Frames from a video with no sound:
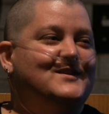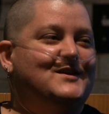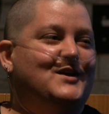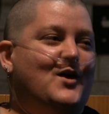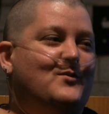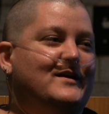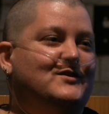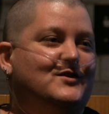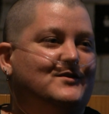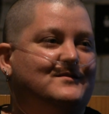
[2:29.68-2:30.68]
You know, when
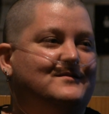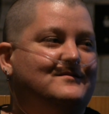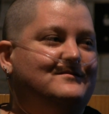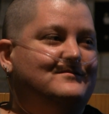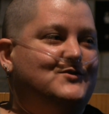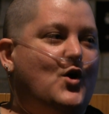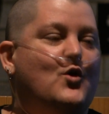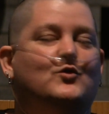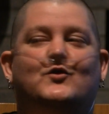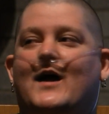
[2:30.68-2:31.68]
you're
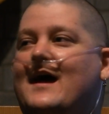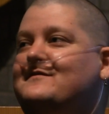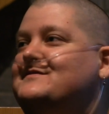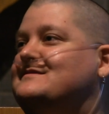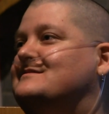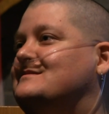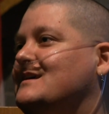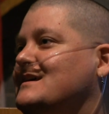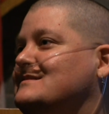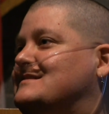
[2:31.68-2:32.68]
told you have
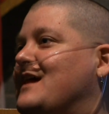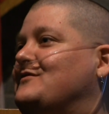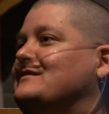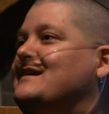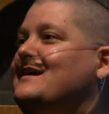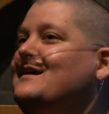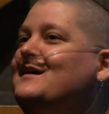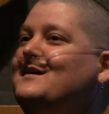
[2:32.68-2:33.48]
seven to